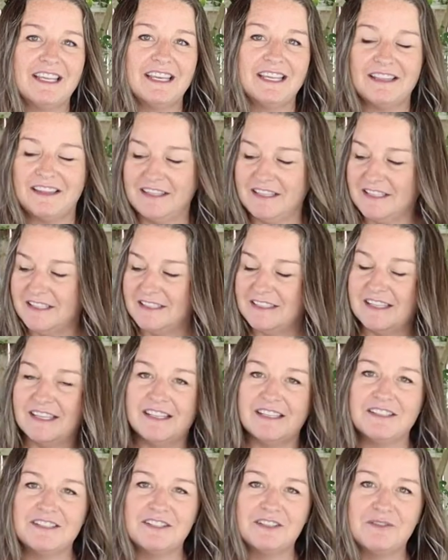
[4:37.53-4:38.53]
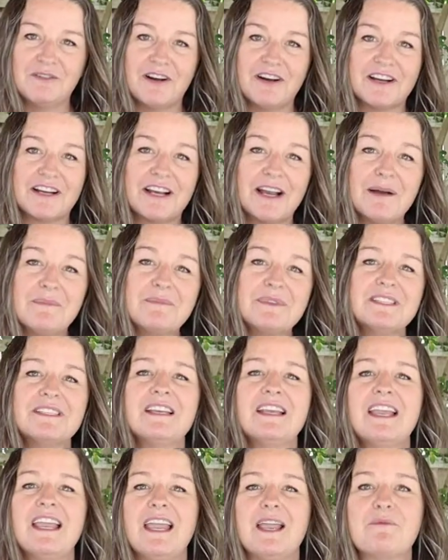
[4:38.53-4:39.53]
get these into our cups,
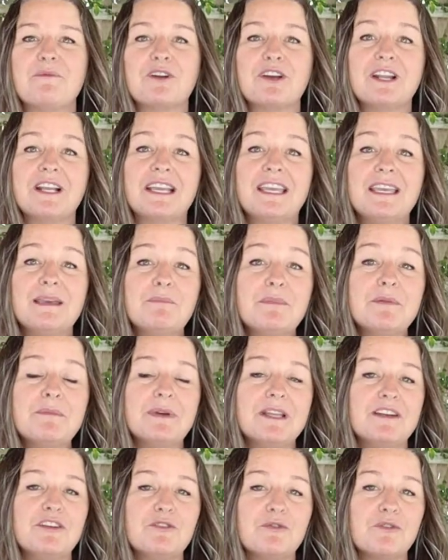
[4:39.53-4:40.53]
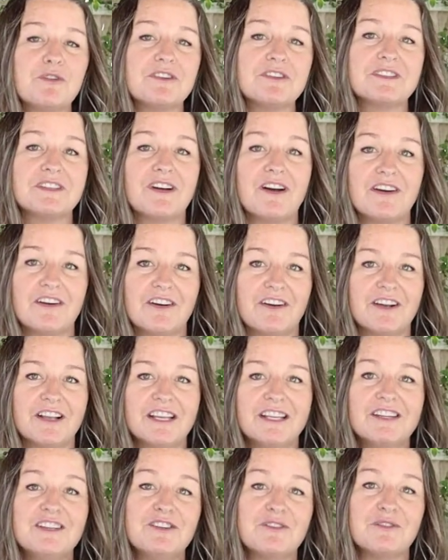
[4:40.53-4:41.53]
and we're going to keep them indoors on our
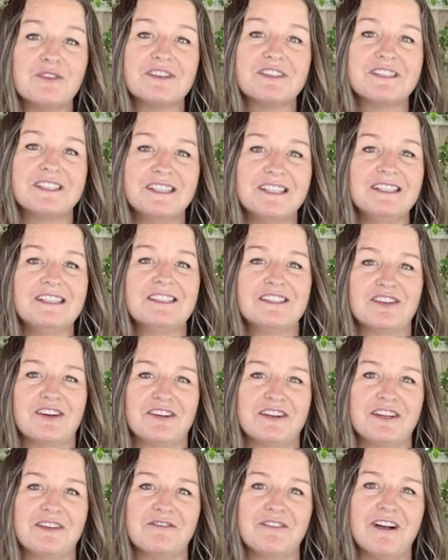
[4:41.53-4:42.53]
indoor seed starting